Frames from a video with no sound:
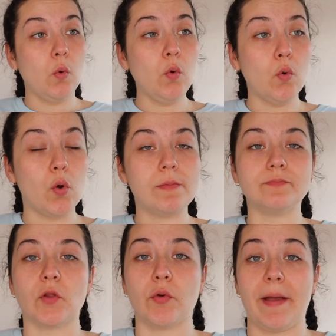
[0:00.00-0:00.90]
Whew.
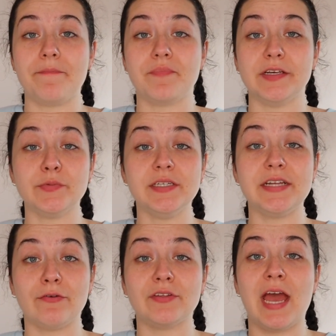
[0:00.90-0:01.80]
Okay, this one
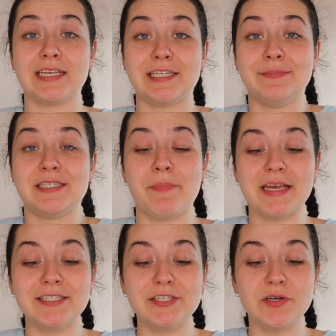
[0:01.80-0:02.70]
definitely has some
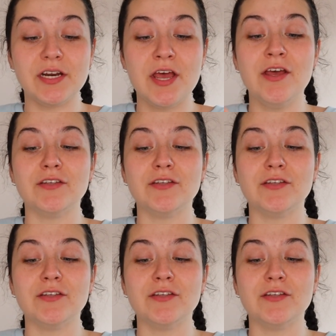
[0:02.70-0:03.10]
spice to it.